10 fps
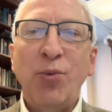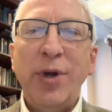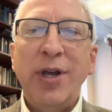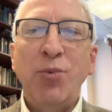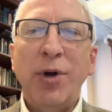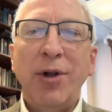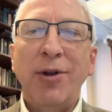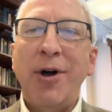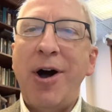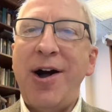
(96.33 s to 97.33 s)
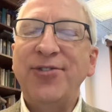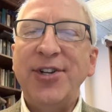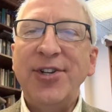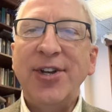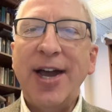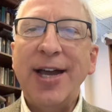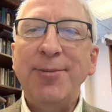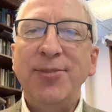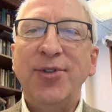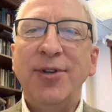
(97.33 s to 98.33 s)
we will
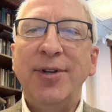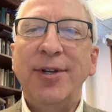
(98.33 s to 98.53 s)
oftentimes